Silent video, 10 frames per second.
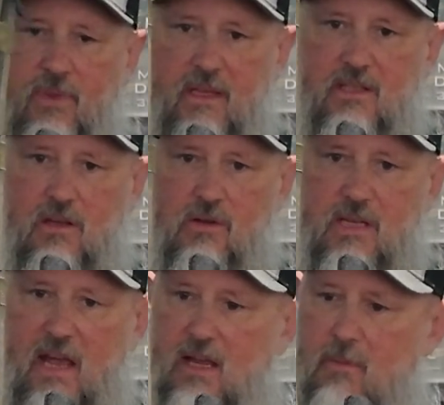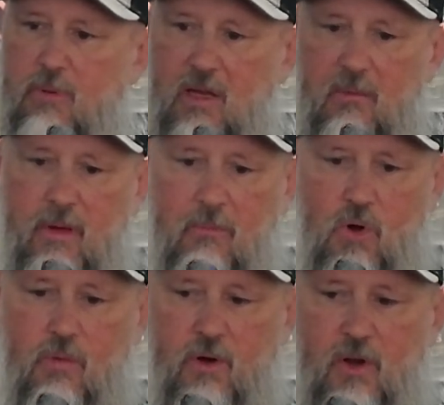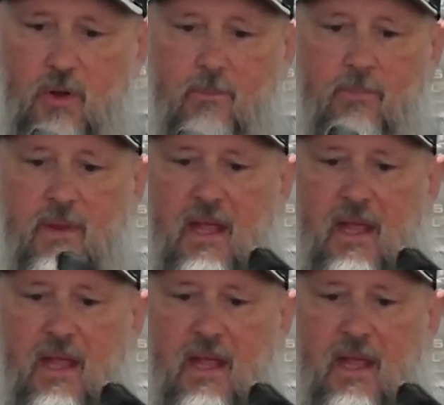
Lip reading: This is going to take up a little bit more room.